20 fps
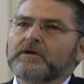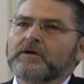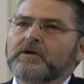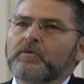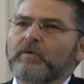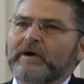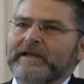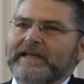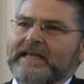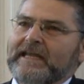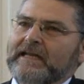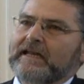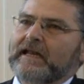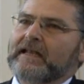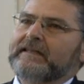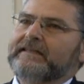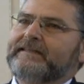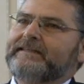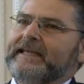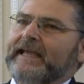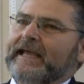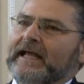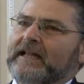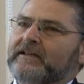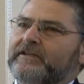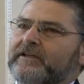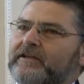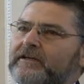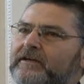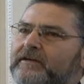When Hillel the
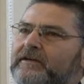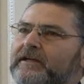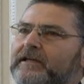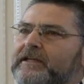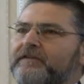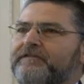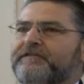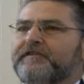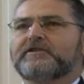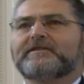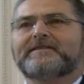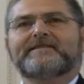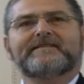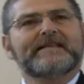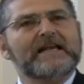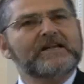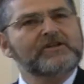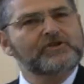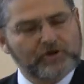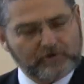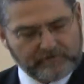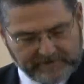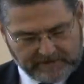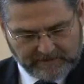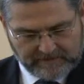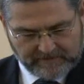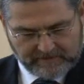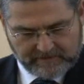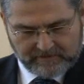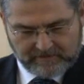Elder, in the first
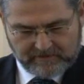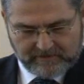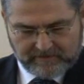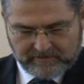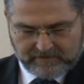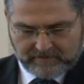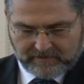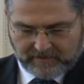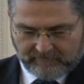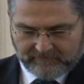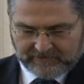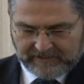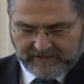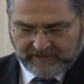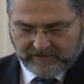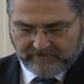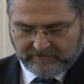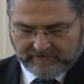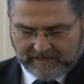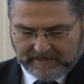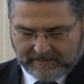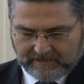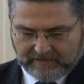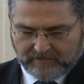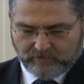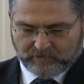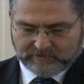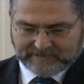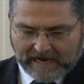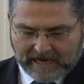century Common Era,
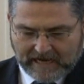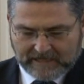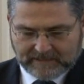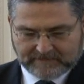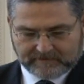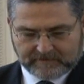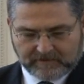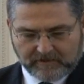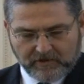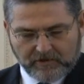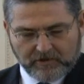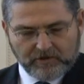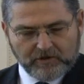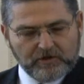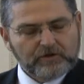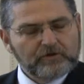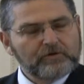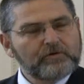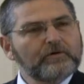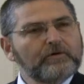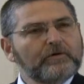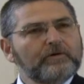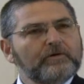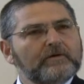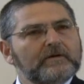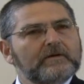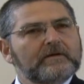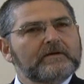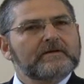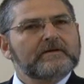was asked to
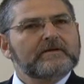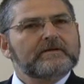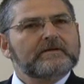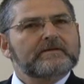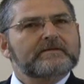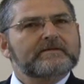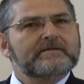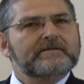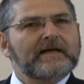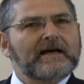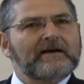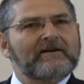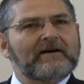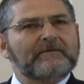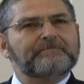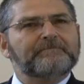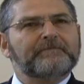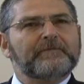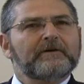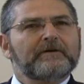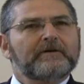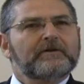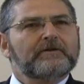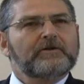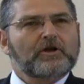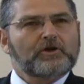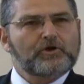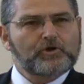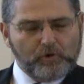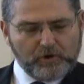sum up
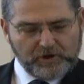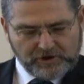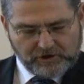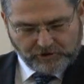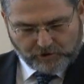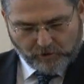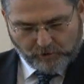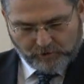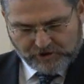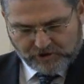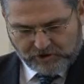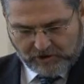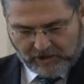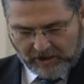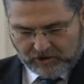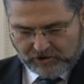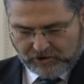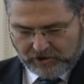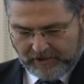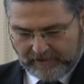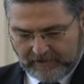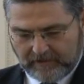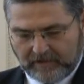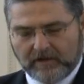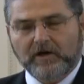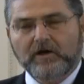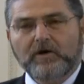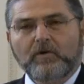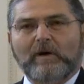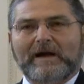the Jewish teaching
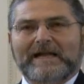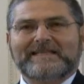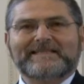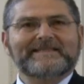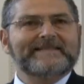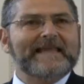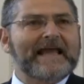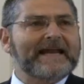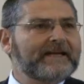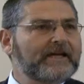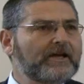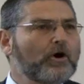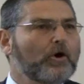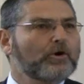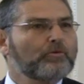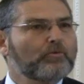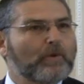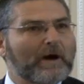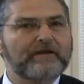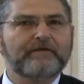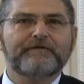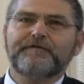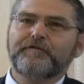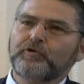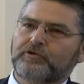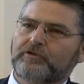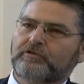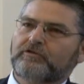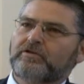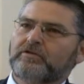while standing on one
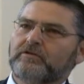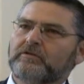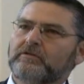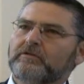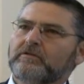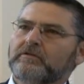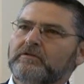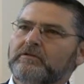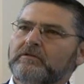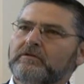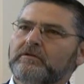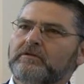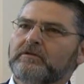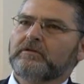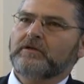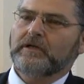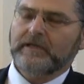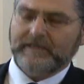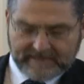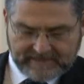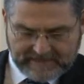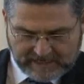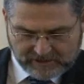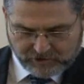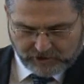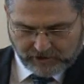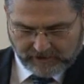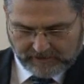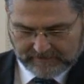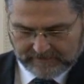foot, In a
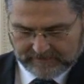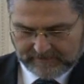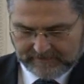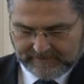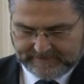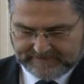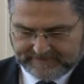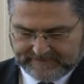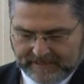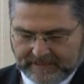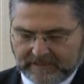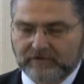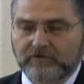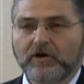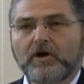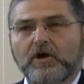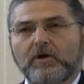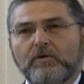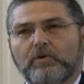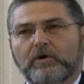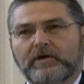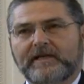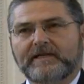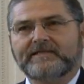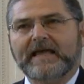nutshell, he said, what is